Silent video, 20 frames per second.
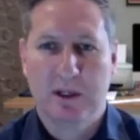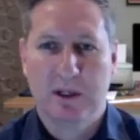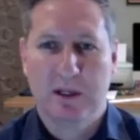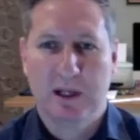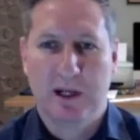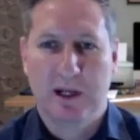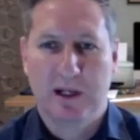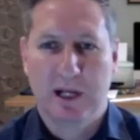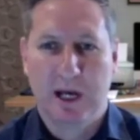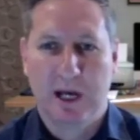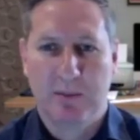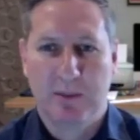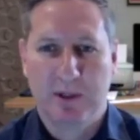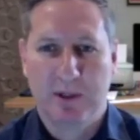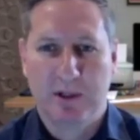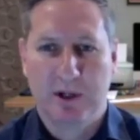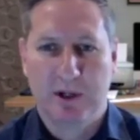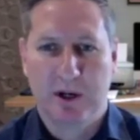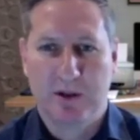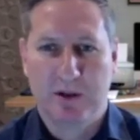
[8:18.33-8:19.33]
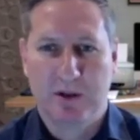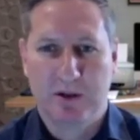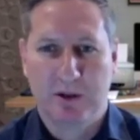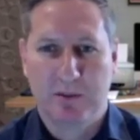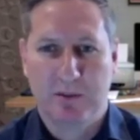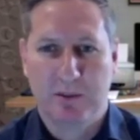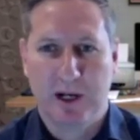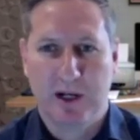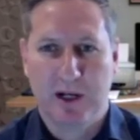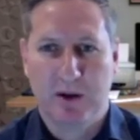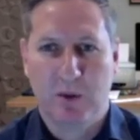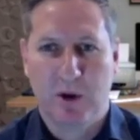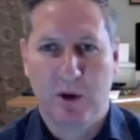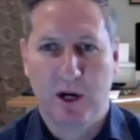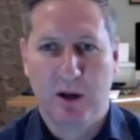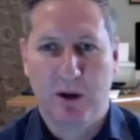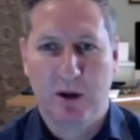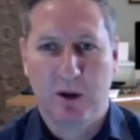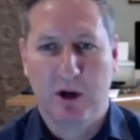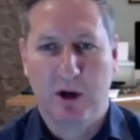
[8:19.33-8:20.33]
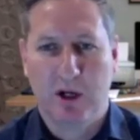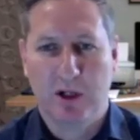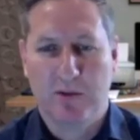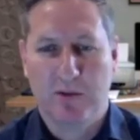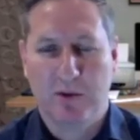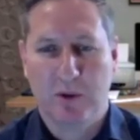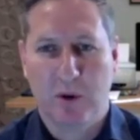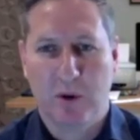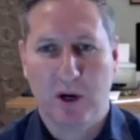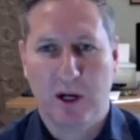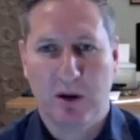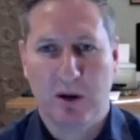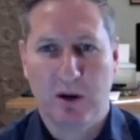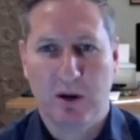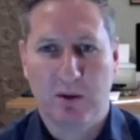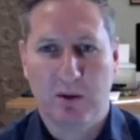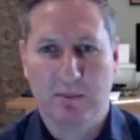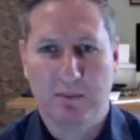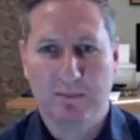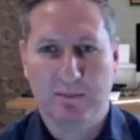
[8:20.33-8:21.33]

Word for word: that gap is going to remain quite large for quite long.